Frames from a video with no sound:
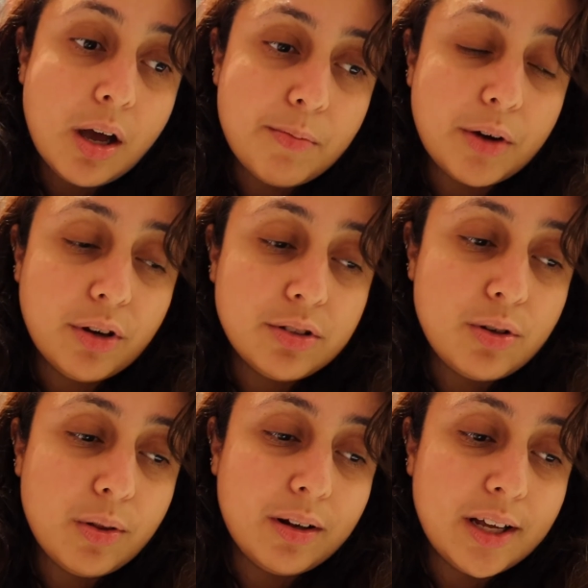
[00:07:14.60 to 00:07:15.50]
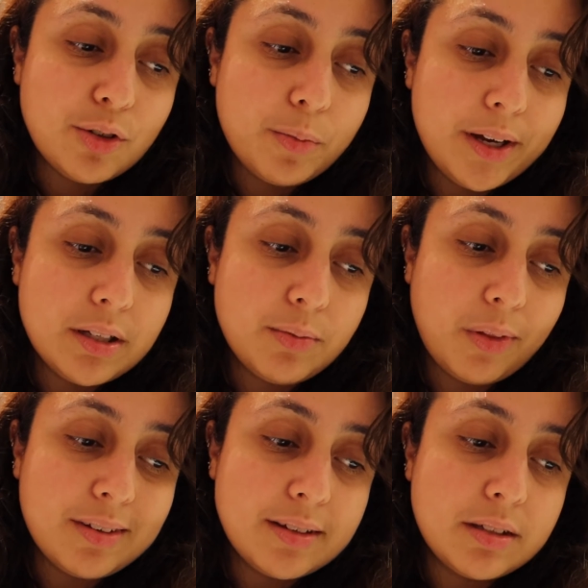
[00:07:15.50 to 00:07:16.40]
front tooth a little bit with
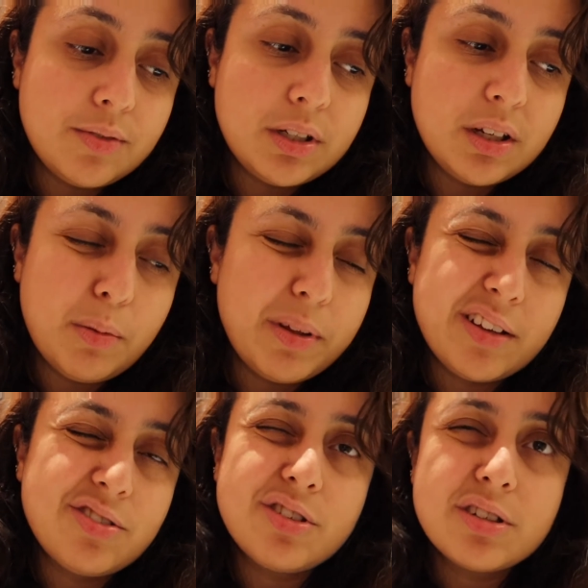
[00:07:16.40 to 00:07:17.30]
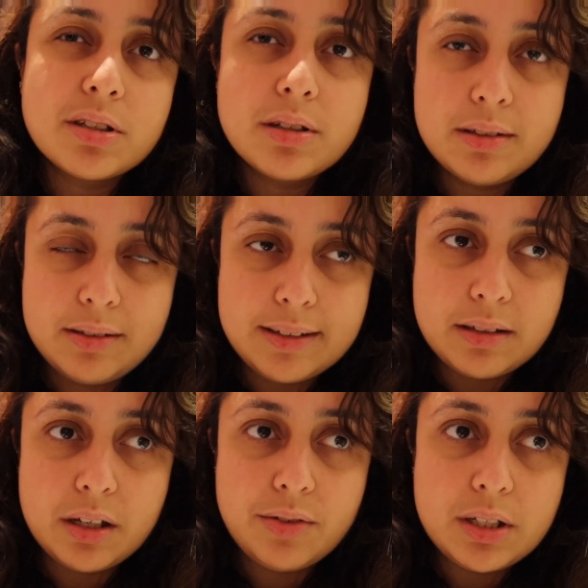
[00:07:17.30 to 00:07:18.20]
the sensitivity of it, but that's just
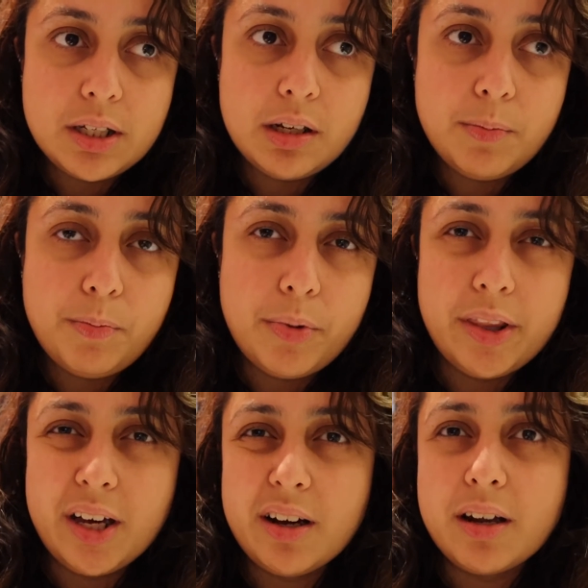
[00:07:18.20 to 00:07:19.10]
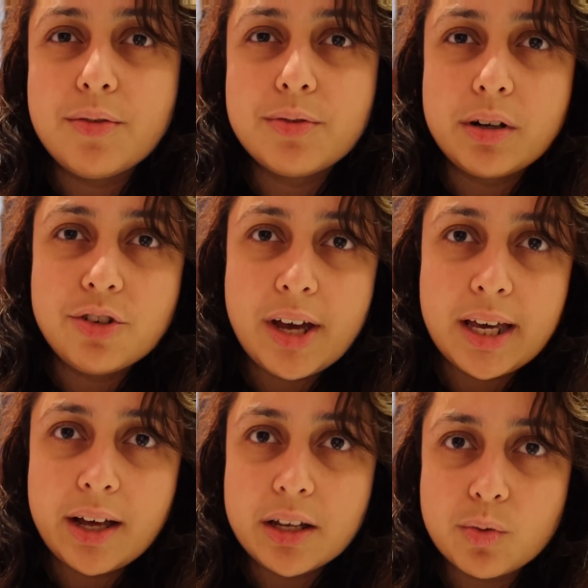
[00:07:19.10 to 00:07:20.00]
sensitivity, but they're kind of going to
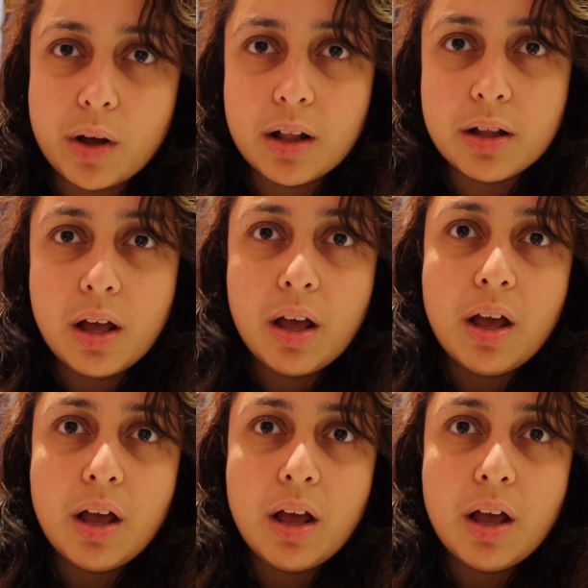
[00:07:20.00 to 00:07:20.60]
check that as well.